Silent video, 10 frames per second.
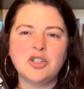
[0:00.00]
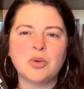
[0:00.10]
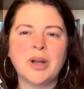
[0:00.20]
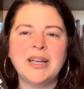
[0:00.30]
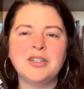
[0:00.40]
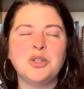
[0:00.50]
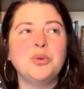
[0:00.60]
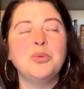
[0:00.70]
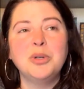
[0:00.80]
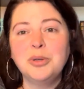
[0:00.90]
try
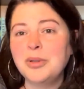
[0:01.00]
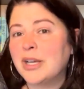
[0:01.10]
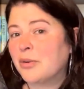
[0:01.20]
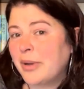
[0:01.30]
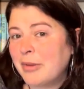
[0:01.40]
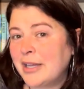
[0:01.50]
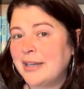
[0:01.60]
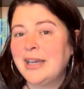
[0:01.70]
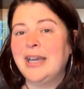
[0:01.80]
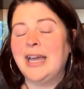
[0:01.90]
to woo their
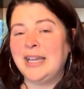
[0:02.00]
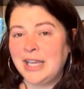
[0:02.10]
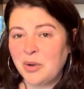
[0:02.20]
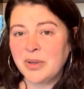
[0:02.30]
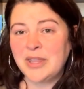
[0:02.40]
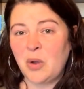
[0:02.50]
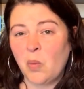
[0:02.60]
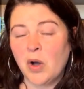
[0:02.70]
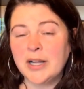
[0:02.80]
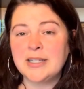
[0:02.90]
women and get what they
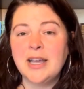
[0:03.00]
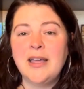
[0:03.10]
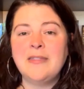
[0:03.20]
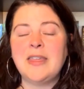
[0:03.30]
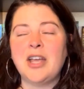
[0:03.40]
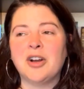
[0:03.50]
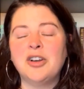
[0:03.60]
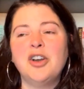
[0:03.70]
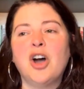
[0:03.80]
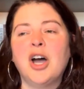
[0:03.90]
want. They are
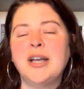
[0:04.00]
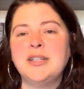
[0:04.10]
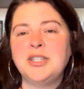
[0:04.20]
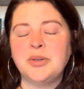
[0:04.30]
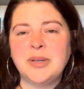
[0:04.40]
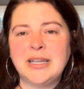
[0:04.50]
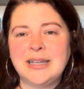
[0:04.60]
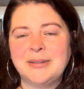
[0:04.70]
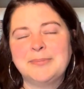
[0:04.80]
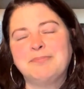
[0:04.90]
not
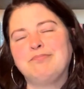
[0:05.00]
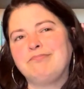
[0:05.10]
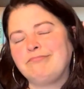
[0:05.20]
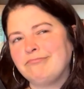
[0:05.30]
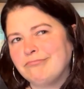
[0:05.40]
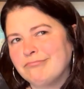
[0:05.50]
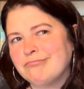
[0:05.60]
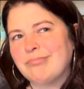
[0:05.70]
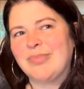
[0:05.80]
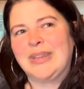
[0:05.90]
doing
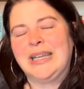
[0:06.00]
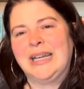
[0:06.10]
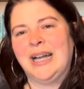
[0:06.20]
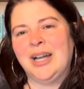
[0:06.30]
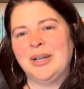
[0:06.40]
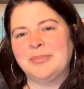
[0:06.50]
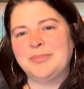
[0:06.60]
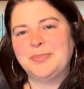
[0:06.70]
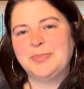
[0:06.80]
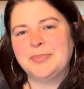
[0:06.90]

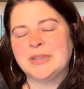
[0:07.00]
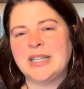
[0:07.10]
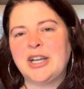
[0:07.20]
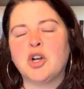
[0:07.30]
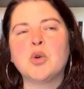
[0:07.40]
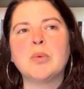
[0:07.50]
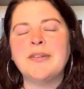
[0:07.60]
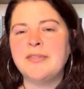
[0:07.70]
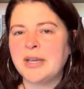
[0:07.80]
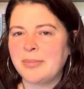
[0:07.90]
um like
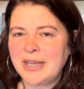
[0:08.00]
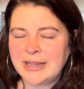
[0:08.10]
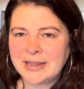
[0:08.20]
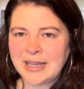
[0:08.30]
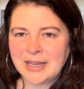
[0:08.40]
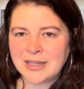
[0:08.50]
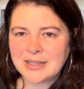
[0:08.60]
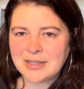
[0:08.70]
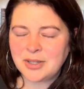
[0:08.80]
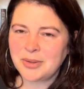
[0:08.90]
horrific mean
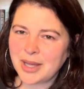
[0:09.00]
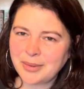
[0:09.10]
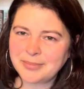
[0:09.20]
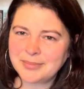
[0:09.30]
things to them,